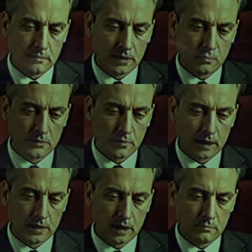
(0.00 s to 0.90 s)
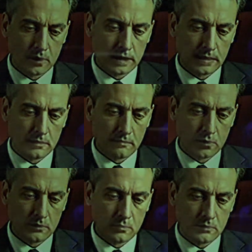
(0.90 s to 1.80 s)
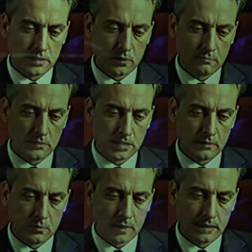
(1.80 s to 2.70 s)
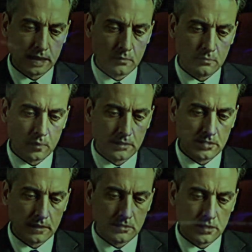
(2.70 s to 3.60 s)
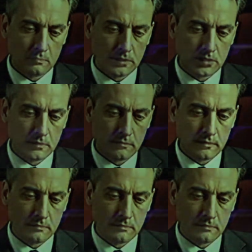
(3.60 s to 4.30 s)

It was rather ironic, for he was the officer who had helped West to his commission,